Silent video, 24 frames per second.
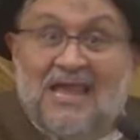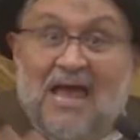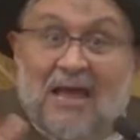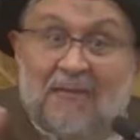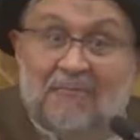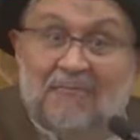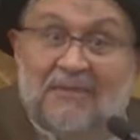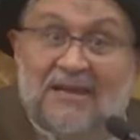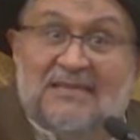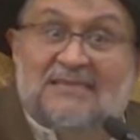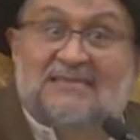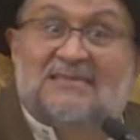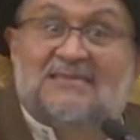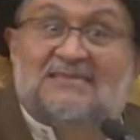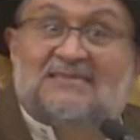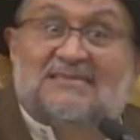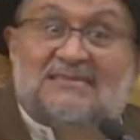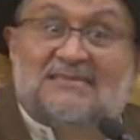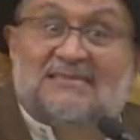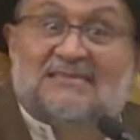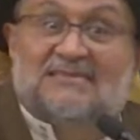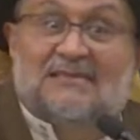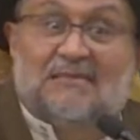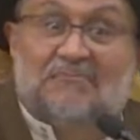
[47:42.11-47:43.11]
made this
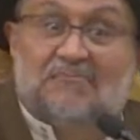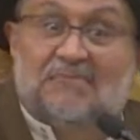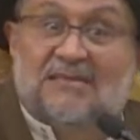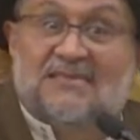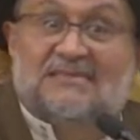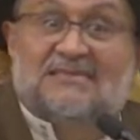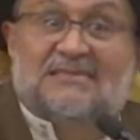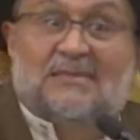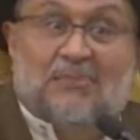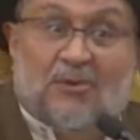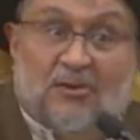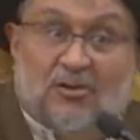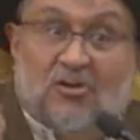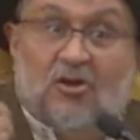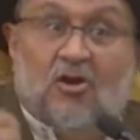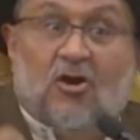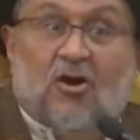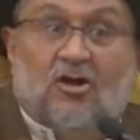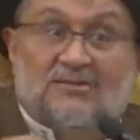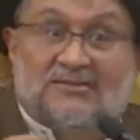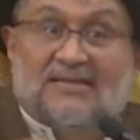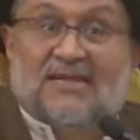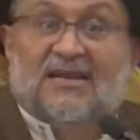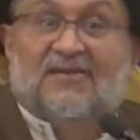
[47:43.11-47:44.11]
system based upon
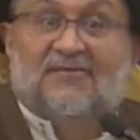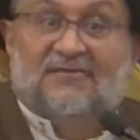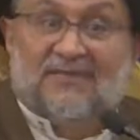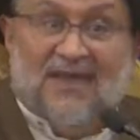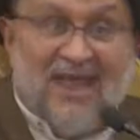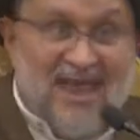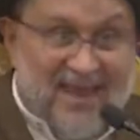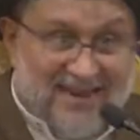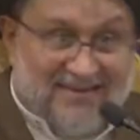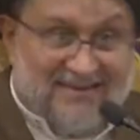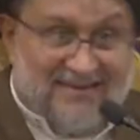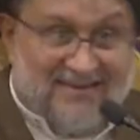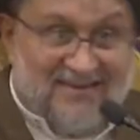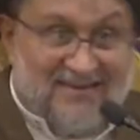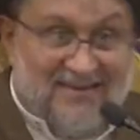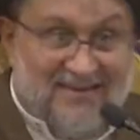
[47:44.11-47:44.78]
cause and effect.